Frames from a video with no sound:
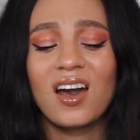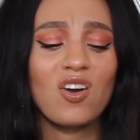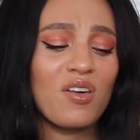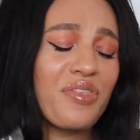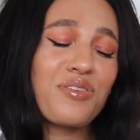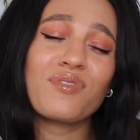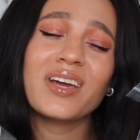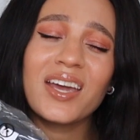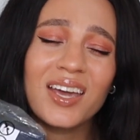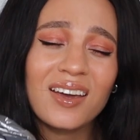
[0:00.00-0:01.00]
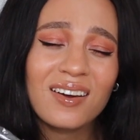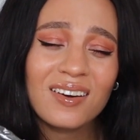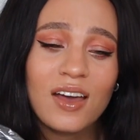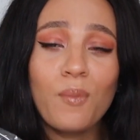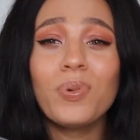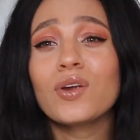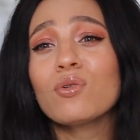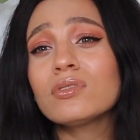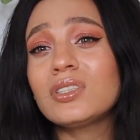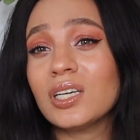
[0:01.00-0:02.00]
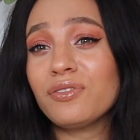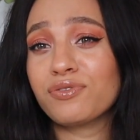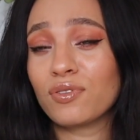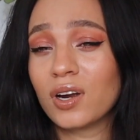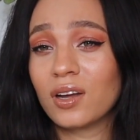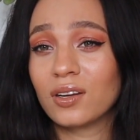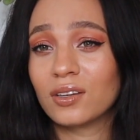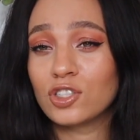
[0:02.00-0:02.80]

I got 3. But they're all different.